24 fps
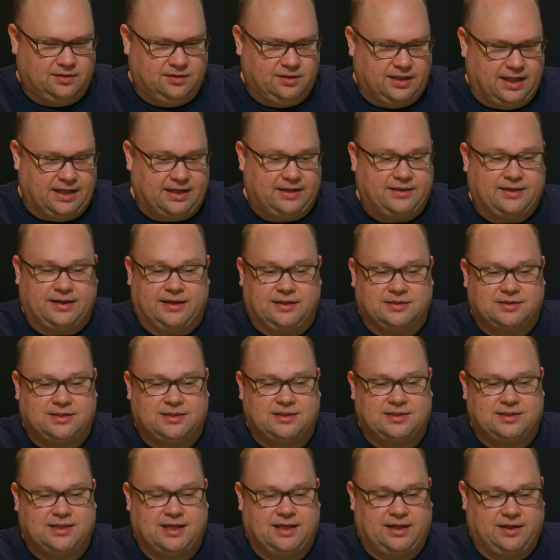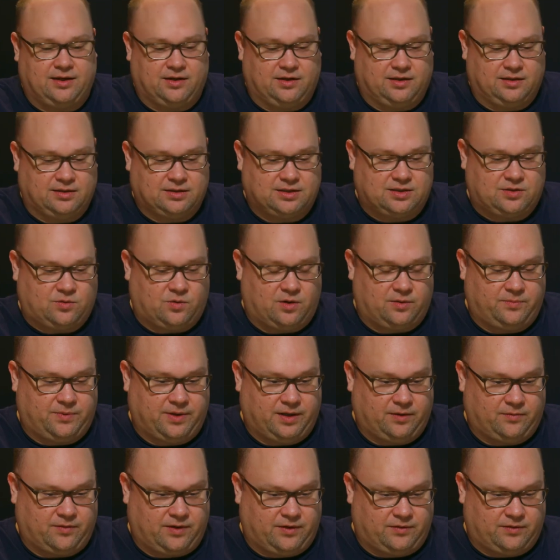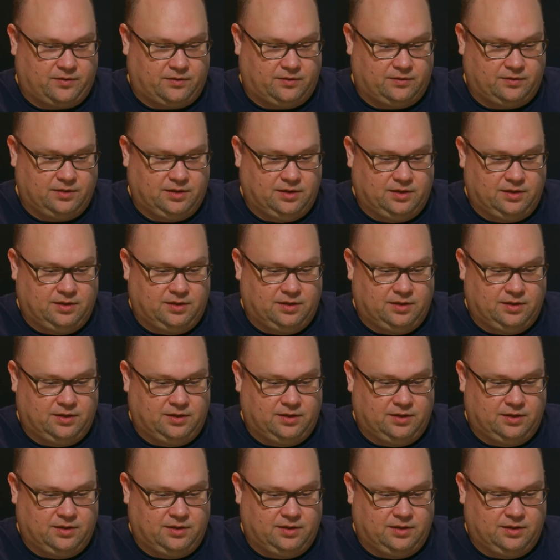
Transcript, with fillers: anything else to say on square peg round hole?